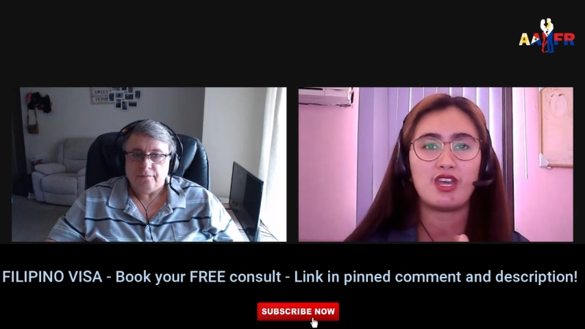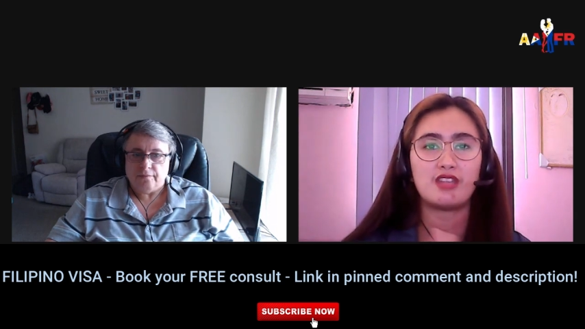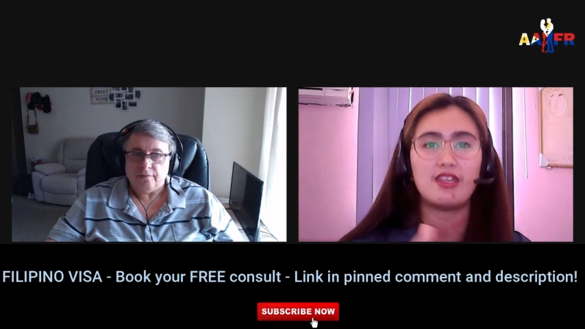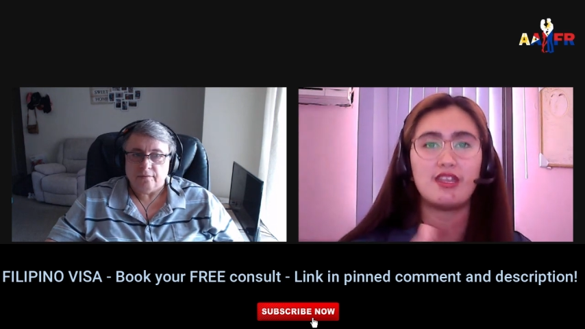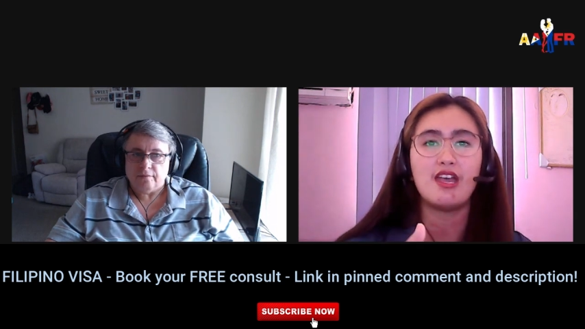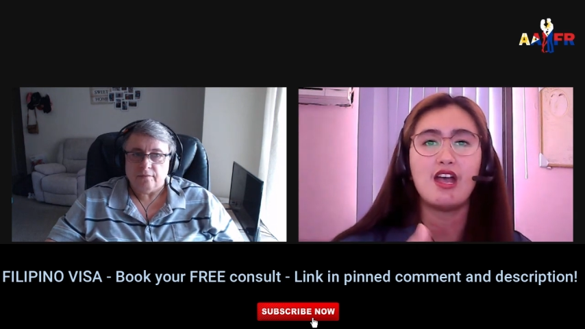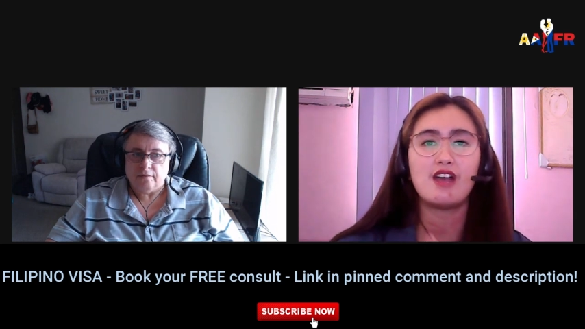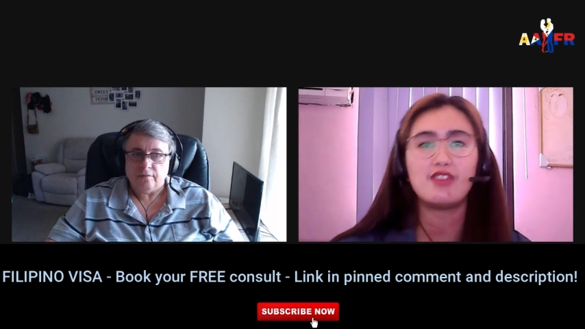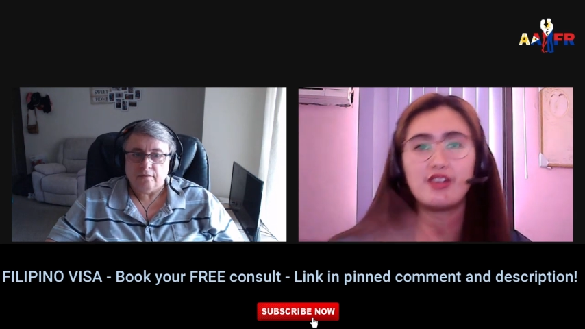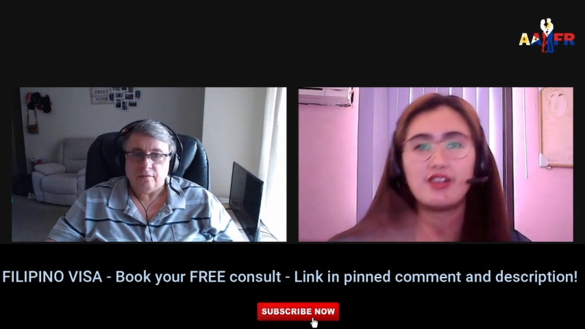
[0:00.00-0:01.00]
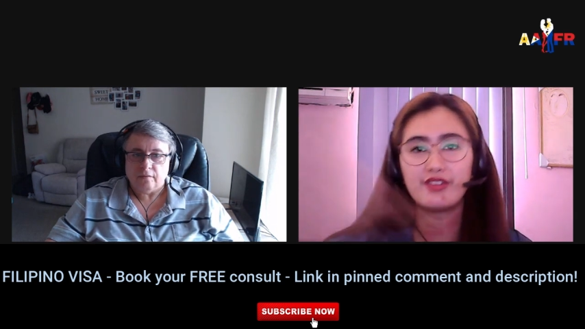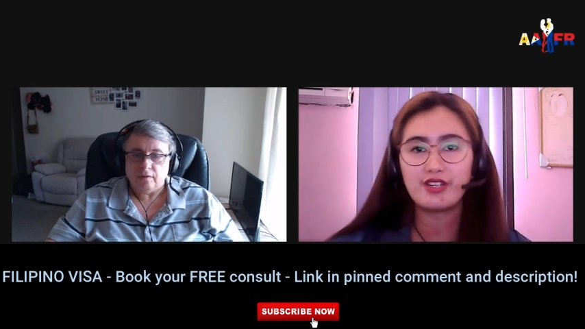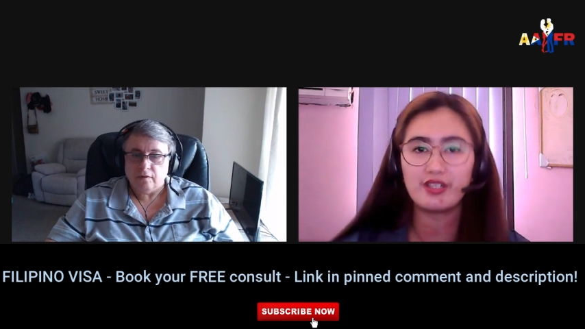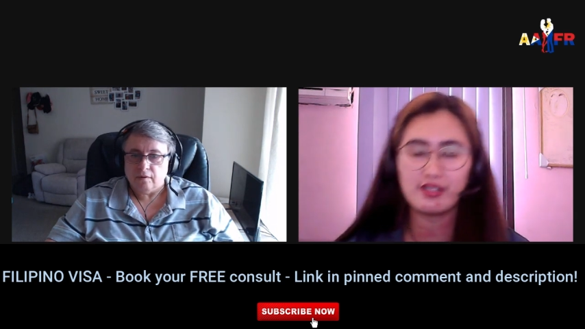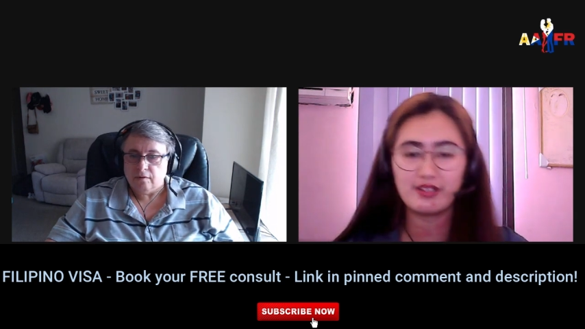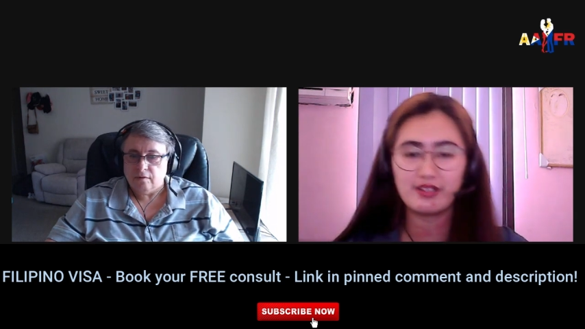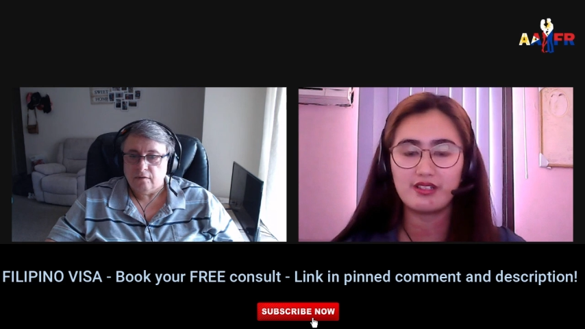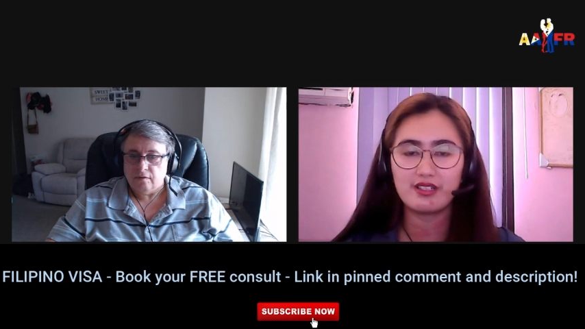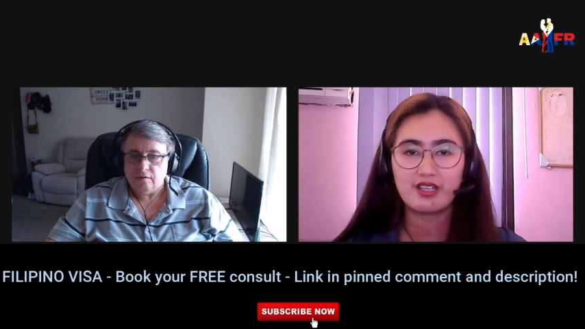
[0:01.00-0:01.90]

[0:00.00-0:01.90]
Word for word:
Speaker 1: and another